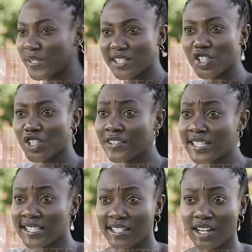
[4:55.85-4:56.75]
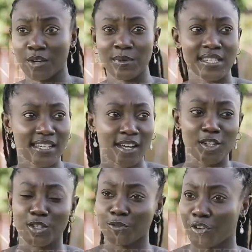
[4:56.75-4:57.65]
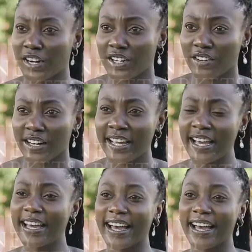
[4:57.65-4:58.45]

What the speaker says: We see trees here, we see a lot of greenery.